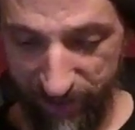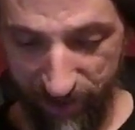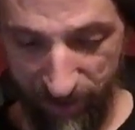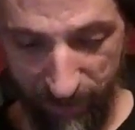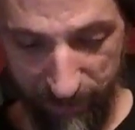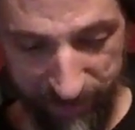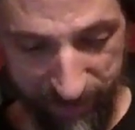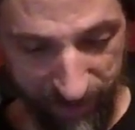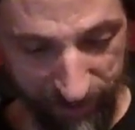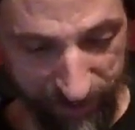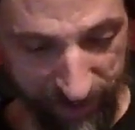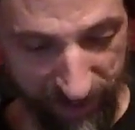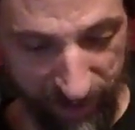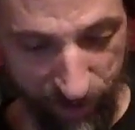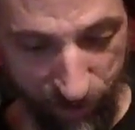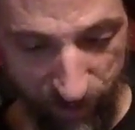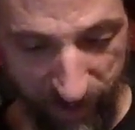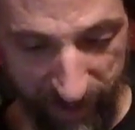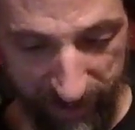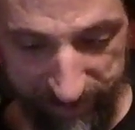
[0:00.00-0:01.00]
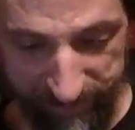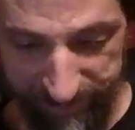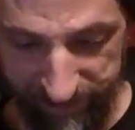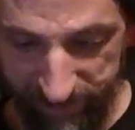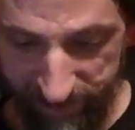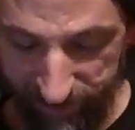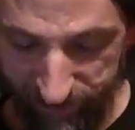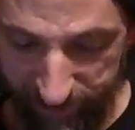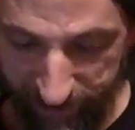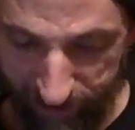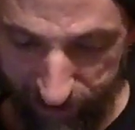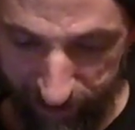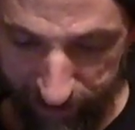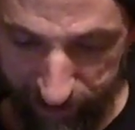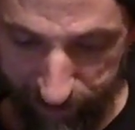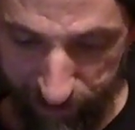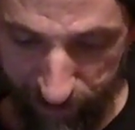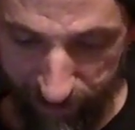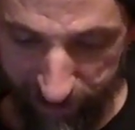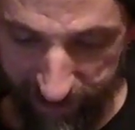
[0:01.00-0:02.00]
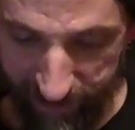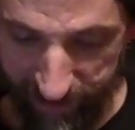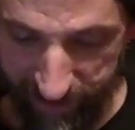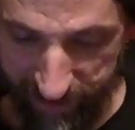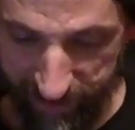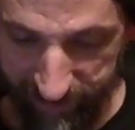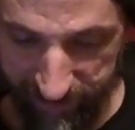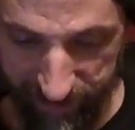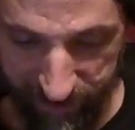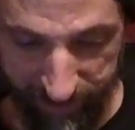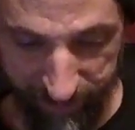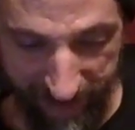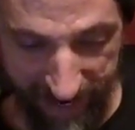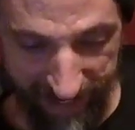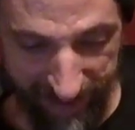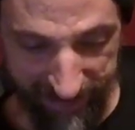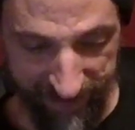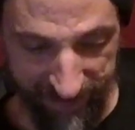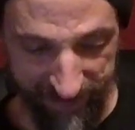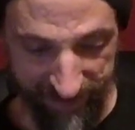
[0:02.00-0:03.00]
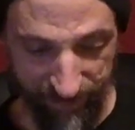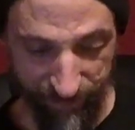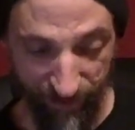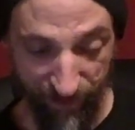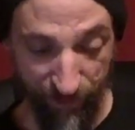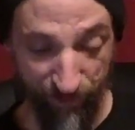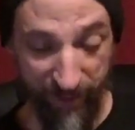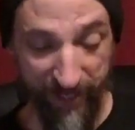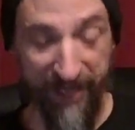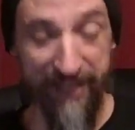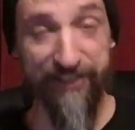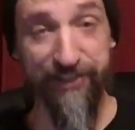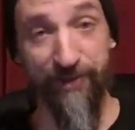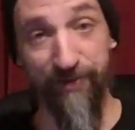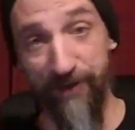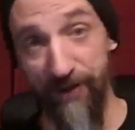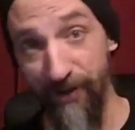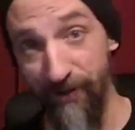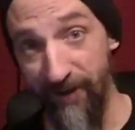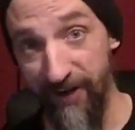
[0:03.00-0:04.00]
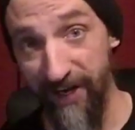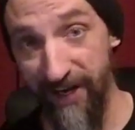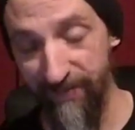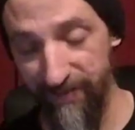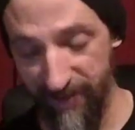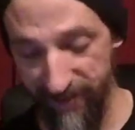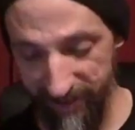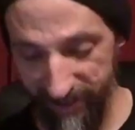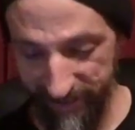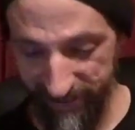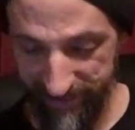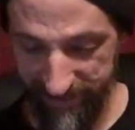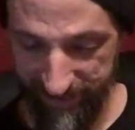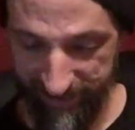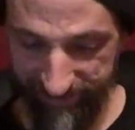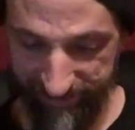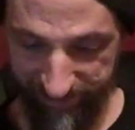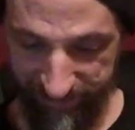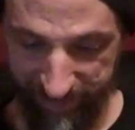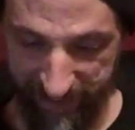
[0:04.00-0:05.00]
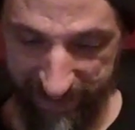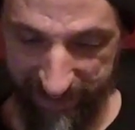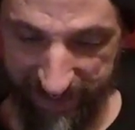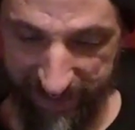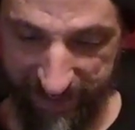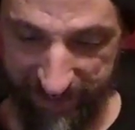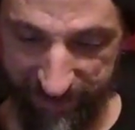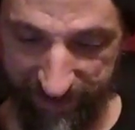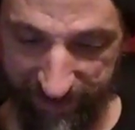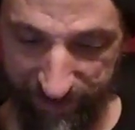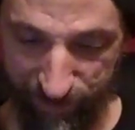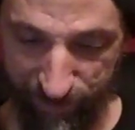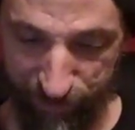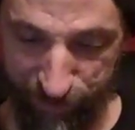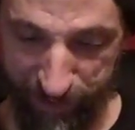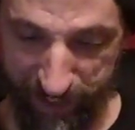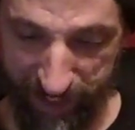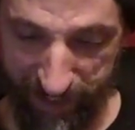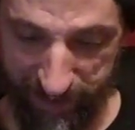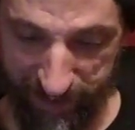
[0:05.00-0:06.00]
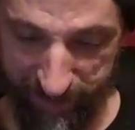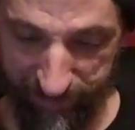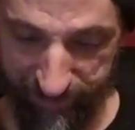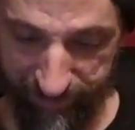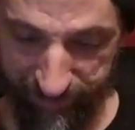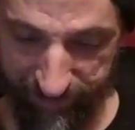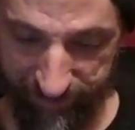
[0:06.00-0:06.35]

Oh, I'm still trying to quit. Still trying to quit smoking here. There's some X's. There were 3 days in a row I didn't have any nicotine, and then on Thursday I did.